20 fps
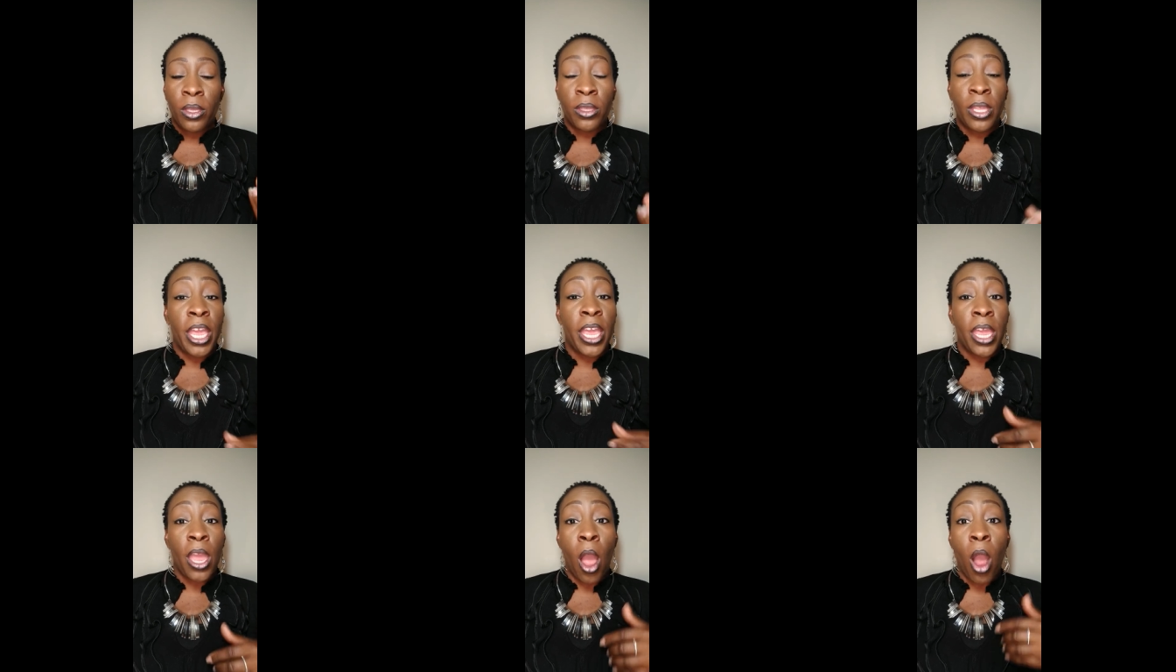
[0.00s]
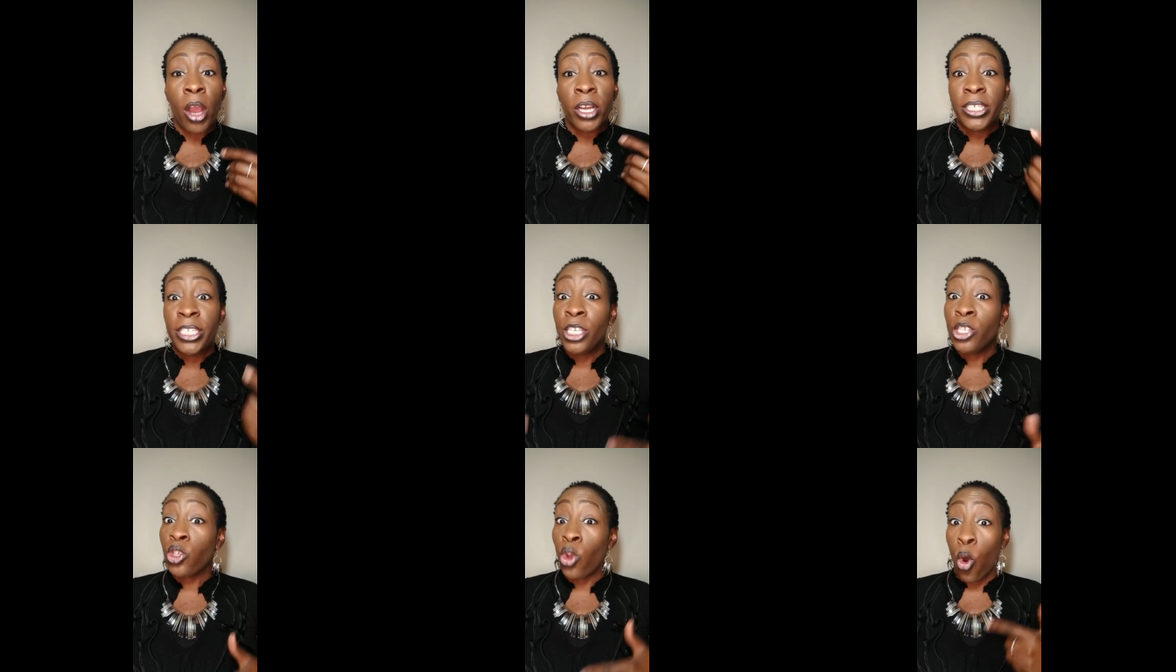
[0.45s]
they
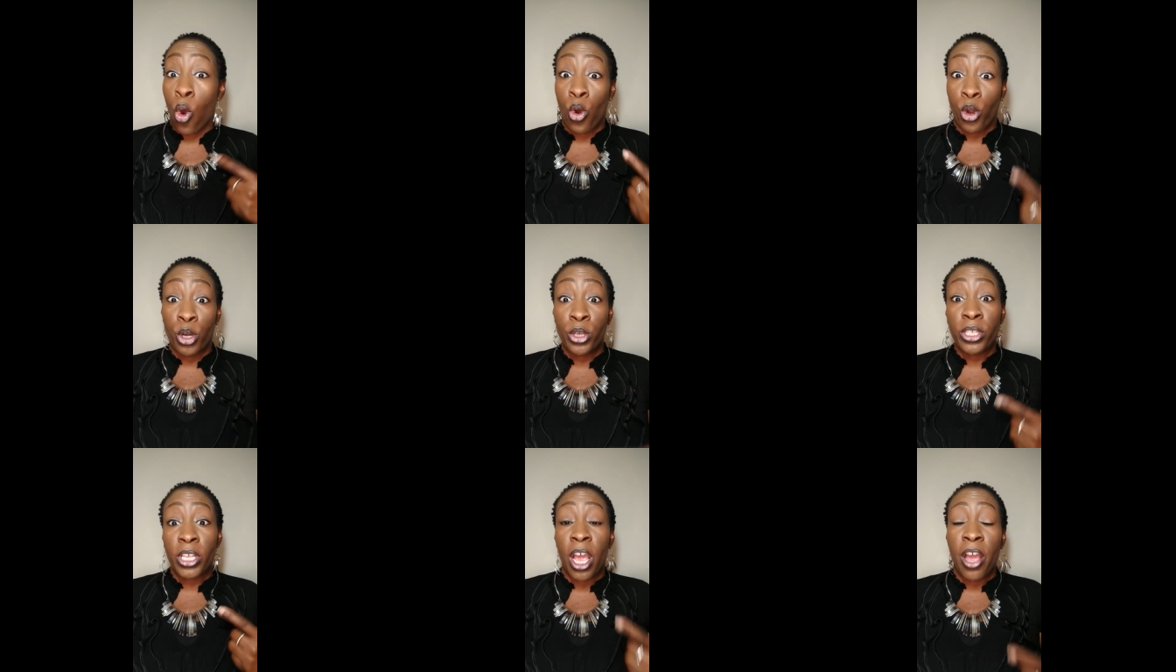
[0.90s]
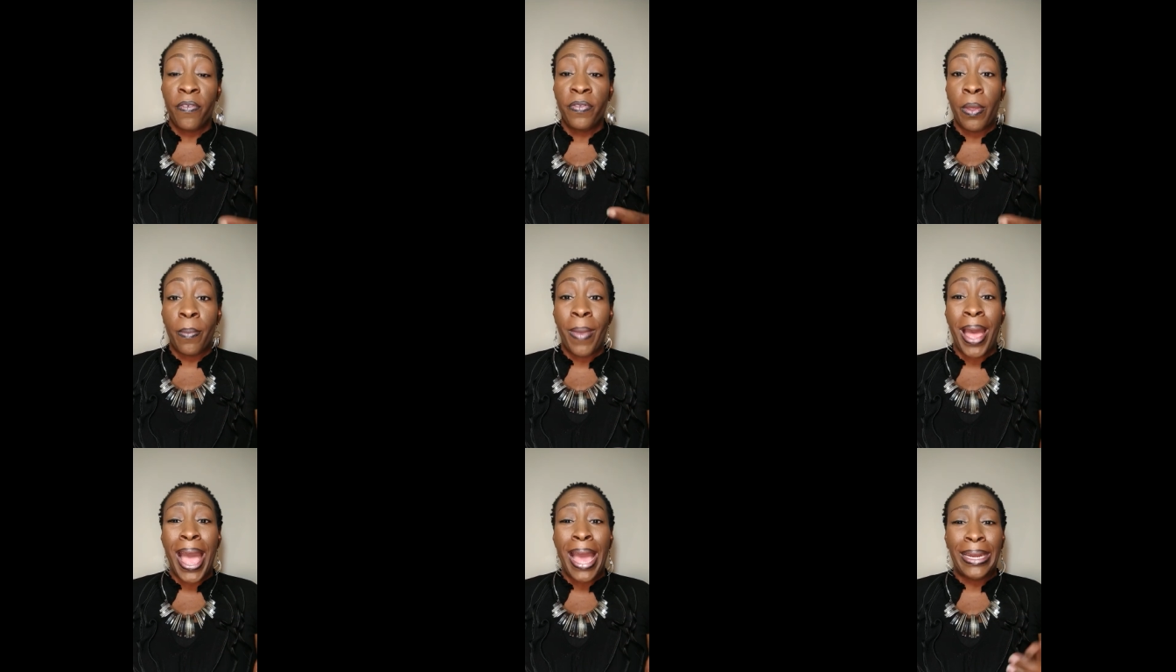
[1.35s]
are disorders
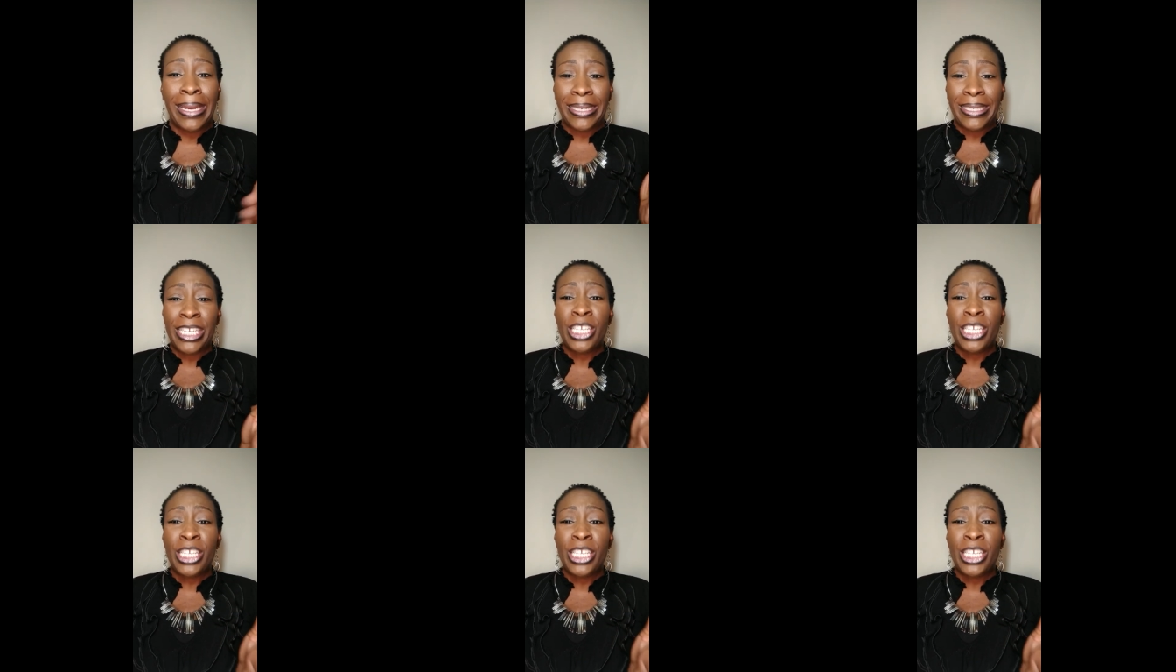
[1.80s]
of the mind.